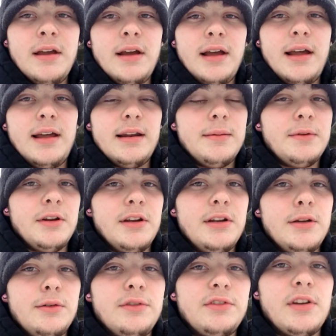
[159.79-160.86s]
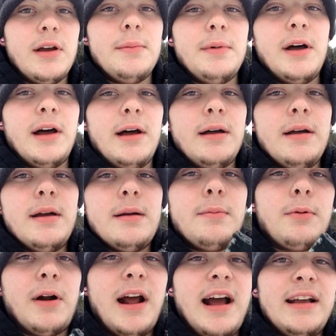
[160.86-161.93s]
And I'm going to use some uh,
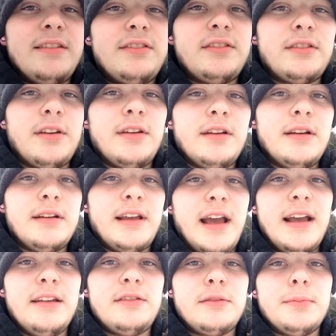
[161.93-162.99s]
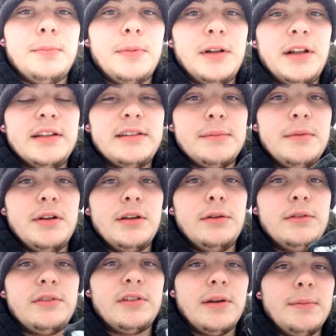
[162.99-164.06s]
brass cased bullets. I'm going to
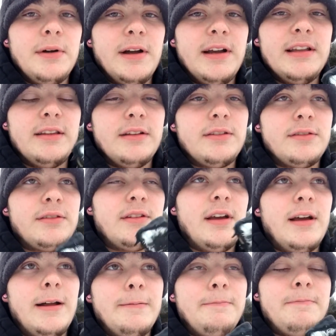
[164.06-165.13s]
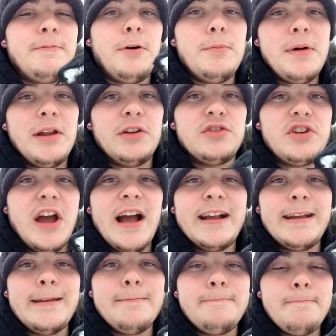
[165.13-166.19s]
use some, uh, it's uh, Full Metal
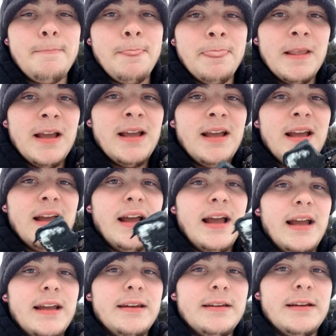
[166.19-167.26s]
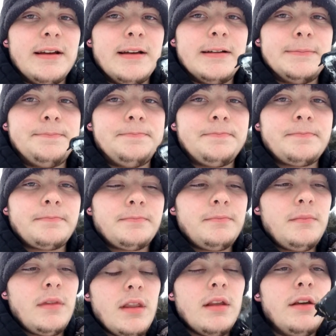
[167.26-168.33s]
Jacket. And uh,
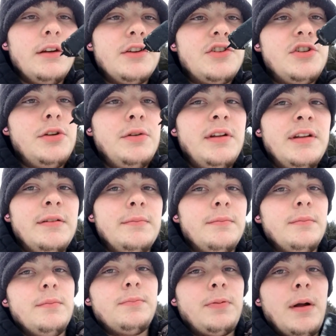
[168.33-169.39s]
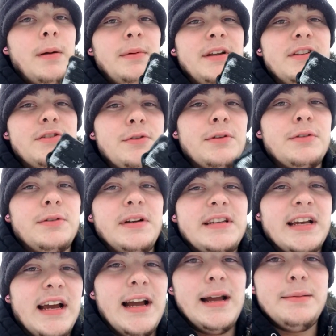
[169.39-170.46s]
I'm going to shoot it probably two or three
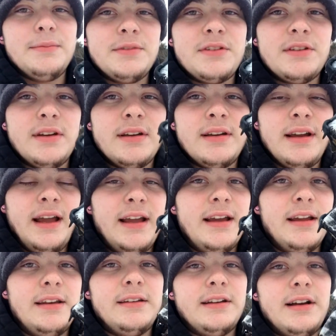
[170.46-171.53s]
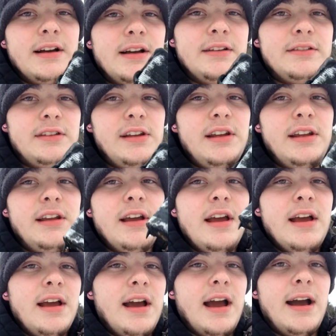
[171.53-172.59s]
times and uh, see
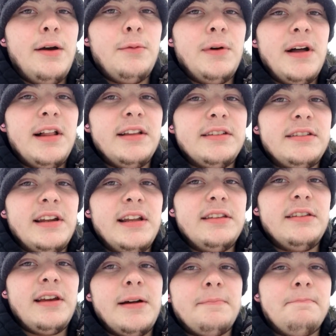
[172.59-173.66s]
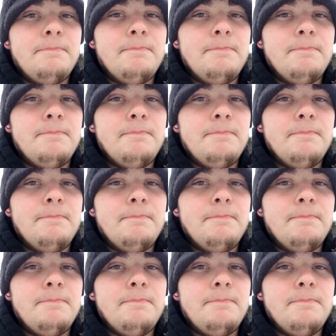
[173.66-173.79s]
how well it stands up.